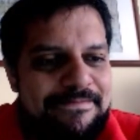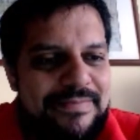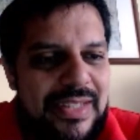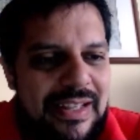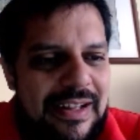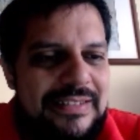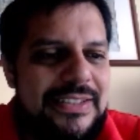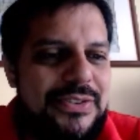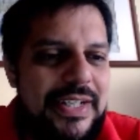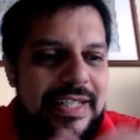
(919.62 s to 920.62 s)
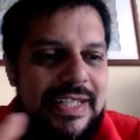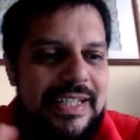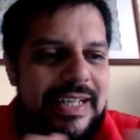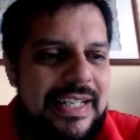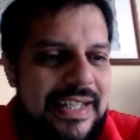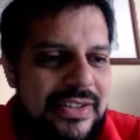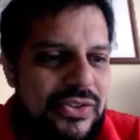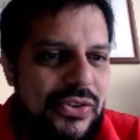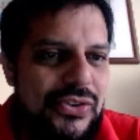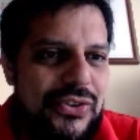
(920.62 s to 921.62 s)
concentrated in the
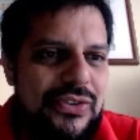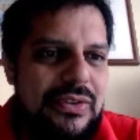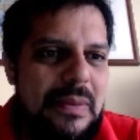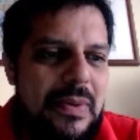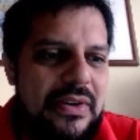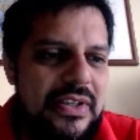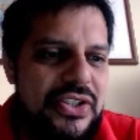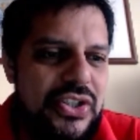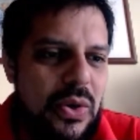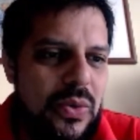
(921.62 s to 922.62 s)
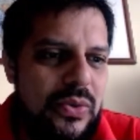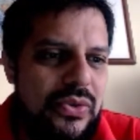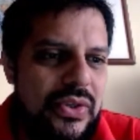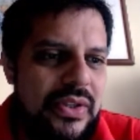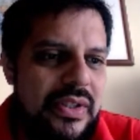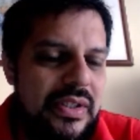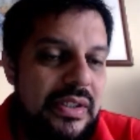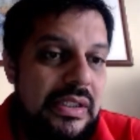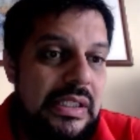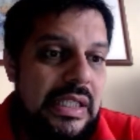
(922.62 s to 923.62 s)
2 suits the partner showed.
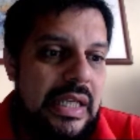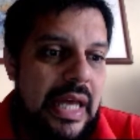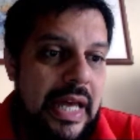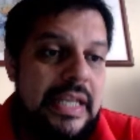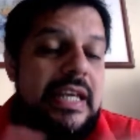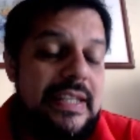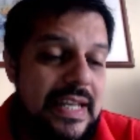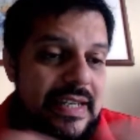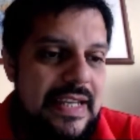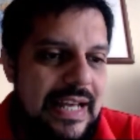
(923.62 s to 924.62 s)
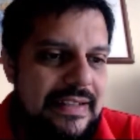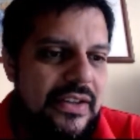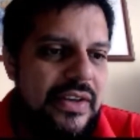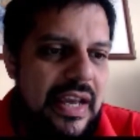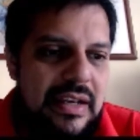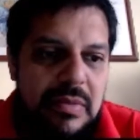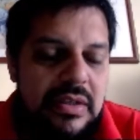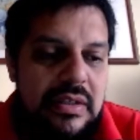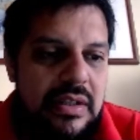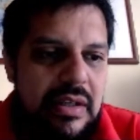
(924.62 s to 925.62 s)
And he says he has a good hand,
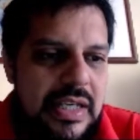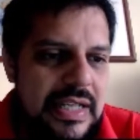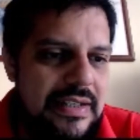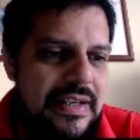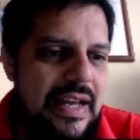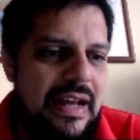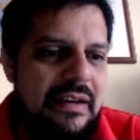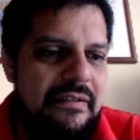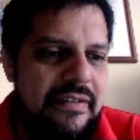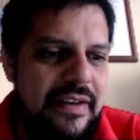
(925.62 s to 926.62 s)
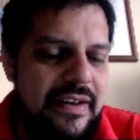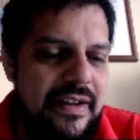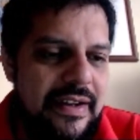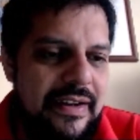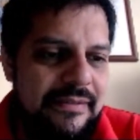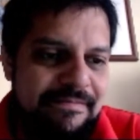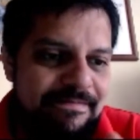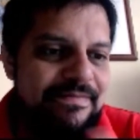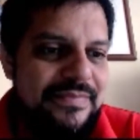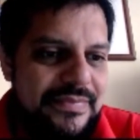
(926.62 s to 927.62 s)
but he doesn't have
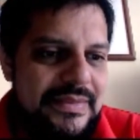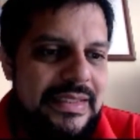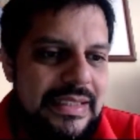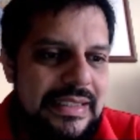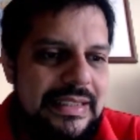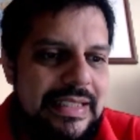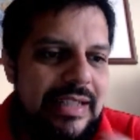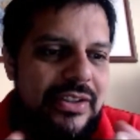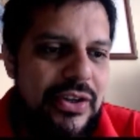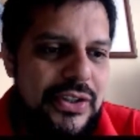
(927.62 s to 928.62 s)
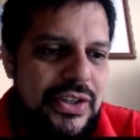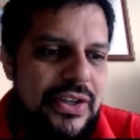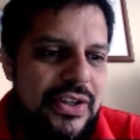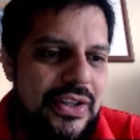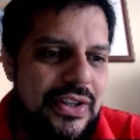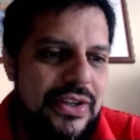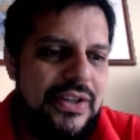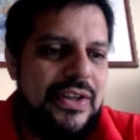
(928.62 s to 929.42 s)
that good